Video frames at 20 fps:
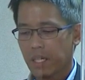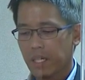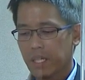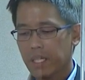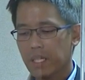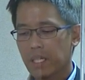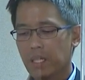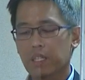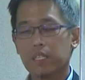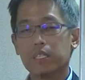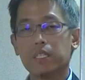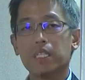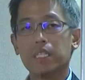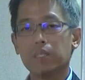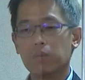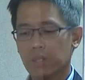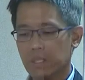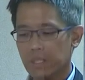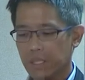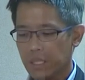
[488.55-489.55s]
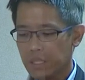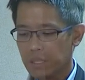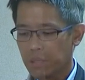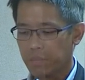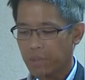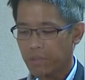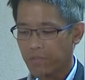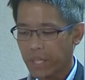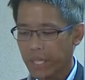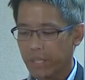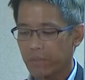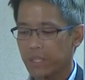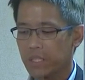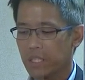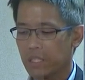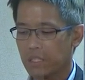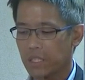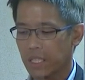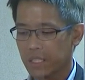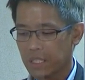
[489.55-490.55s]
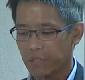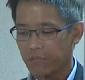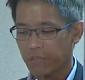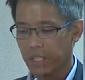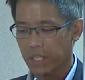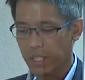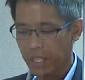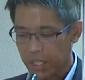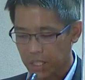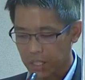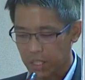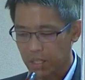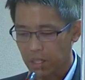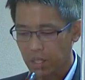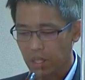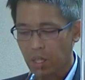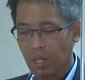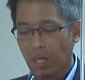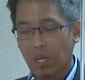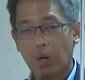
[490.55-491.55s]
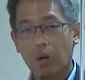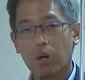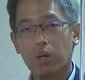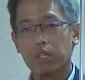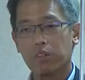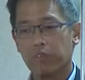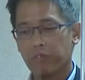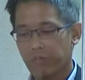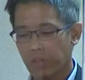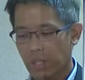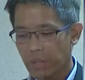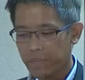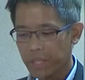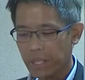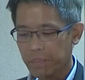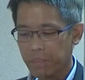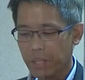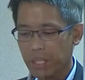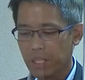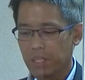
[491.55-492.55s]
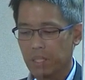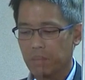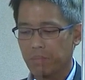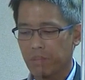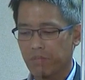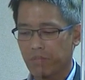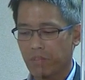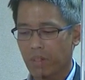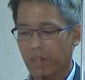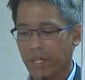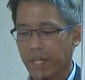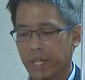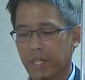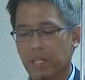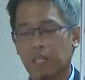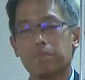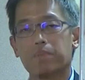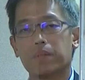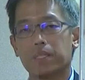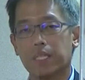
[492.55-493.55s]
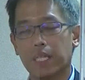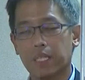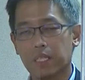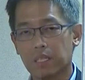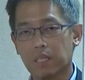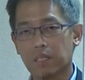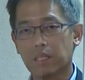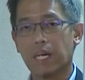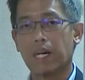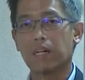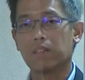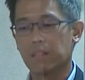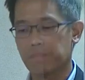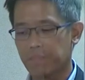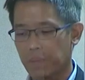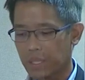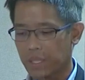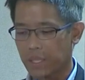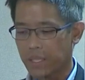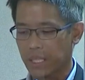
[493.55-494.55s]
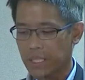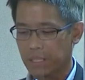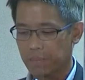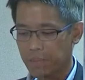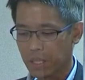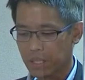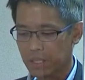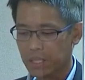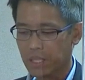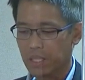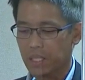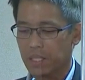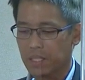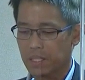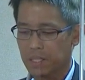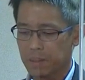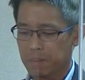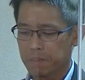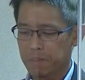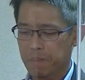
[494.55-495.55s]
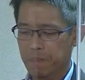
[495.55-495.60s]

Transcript: he or she will need to provide written justification or inform their patient beforehand of potential out-of-pocket expenses.